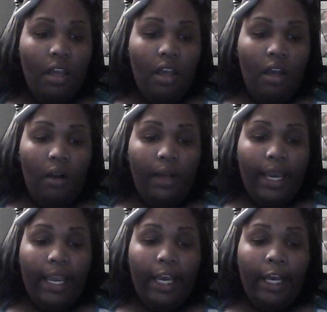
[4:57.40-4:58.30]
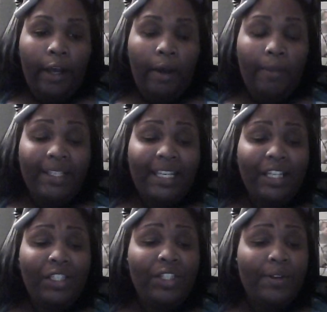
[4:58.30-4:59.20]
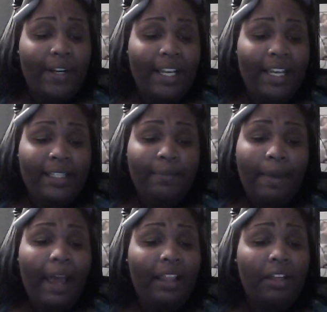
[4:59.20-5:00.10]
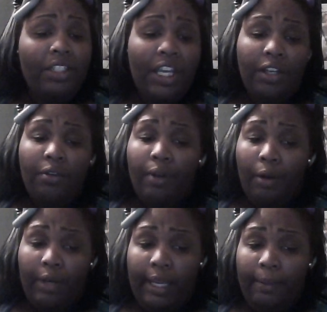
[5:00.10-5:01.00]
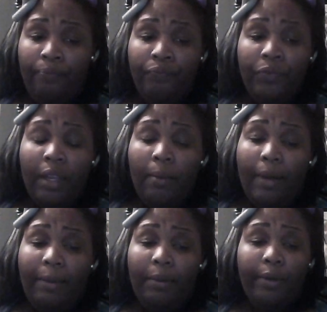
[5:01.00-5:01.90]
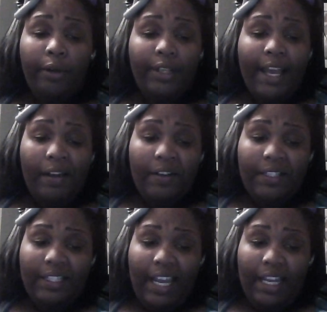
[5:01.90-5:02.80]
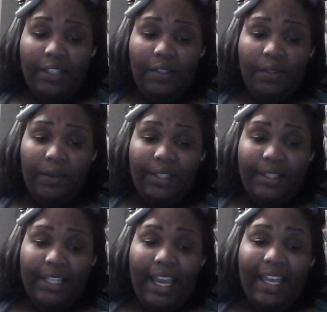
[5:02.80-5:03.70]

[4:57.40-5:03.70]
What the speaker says: Okay, it says during his ballad Tenderoni, Bobby broke down on stage, the sources say.